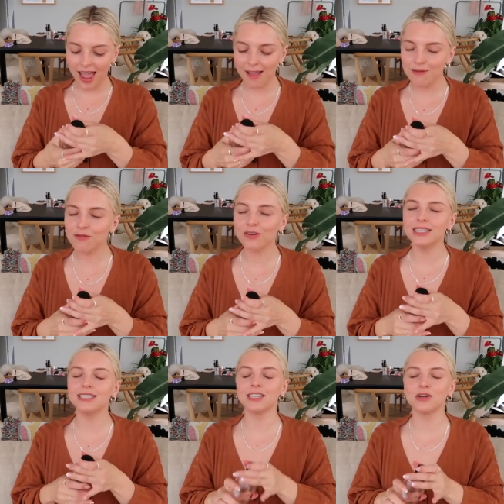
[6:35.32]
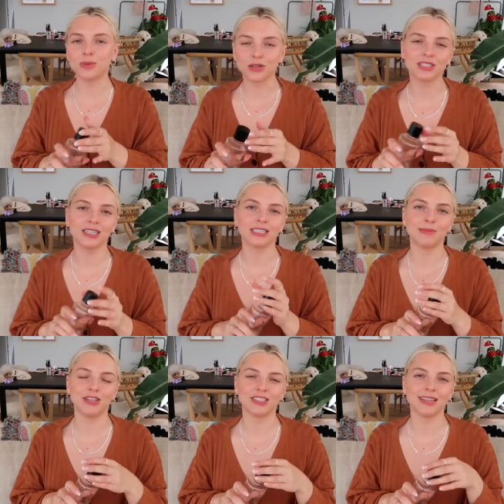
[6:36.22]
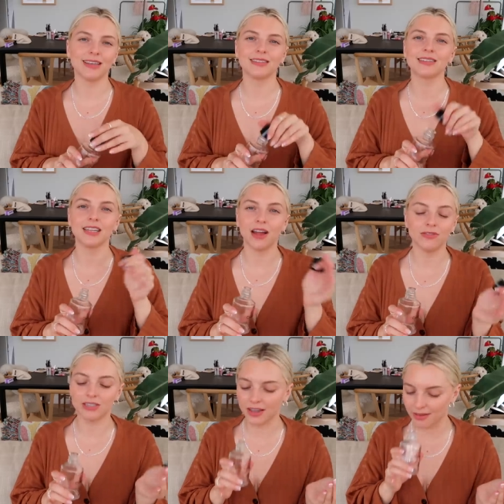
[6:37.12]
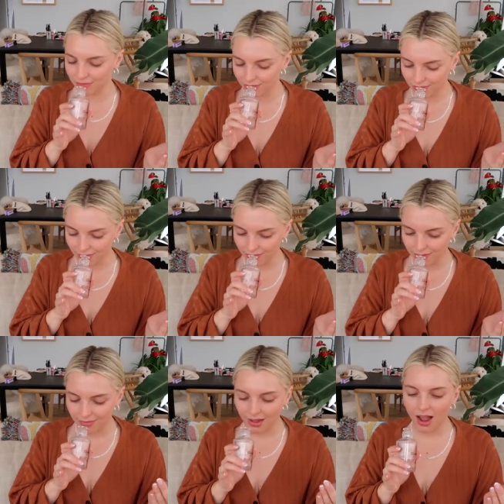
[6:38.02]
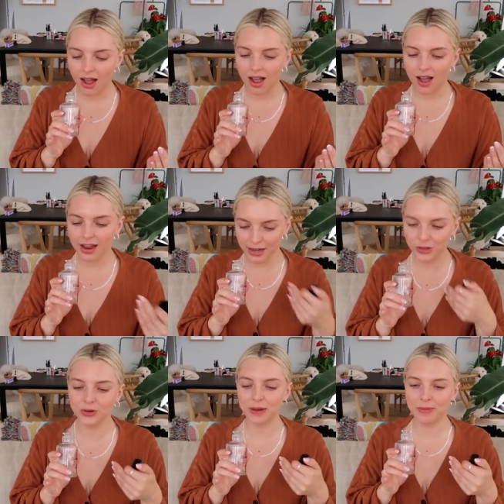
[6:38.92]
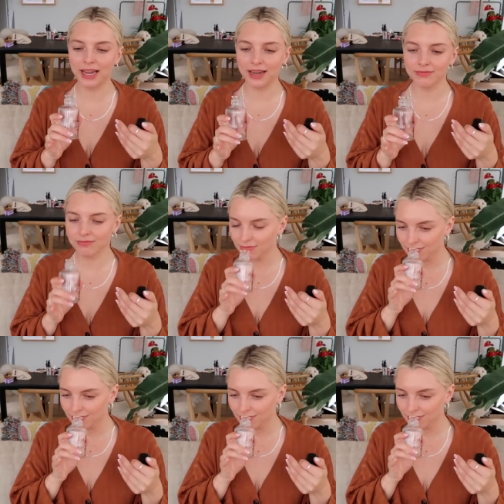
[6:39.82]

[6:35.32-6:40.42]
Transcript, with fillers: Every single person that smells this loves it, including me.